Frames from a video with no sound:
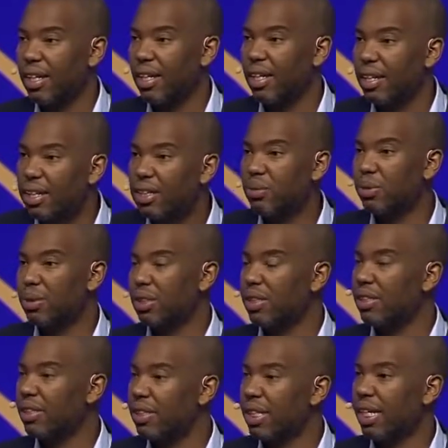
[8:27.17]
this was
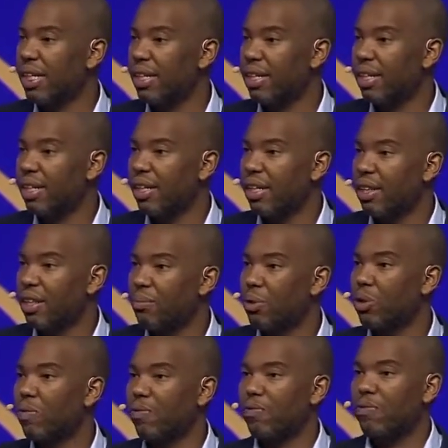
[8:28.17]
considered the
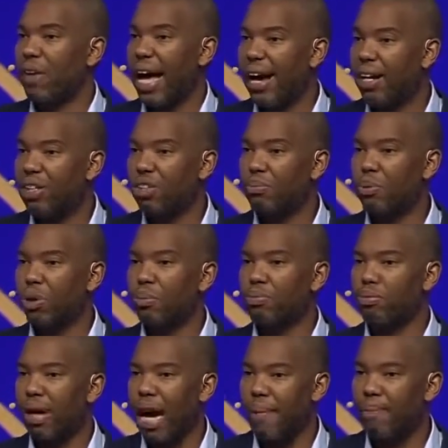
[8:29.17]
most valuable
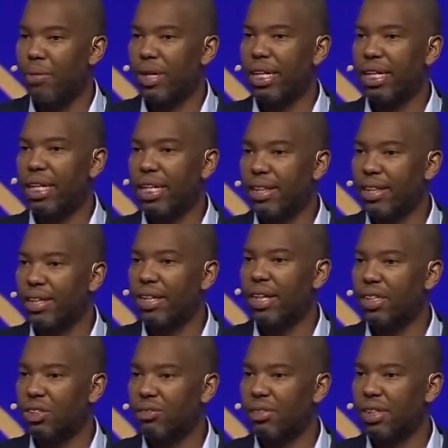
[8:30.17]
property in the
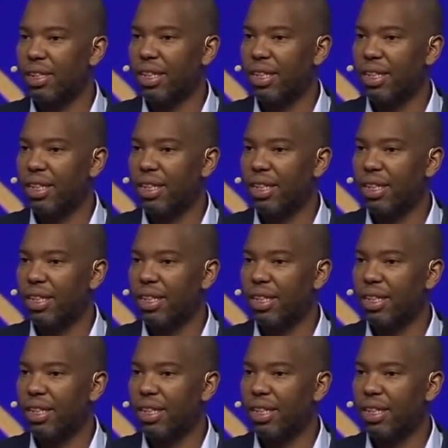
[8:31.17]
country.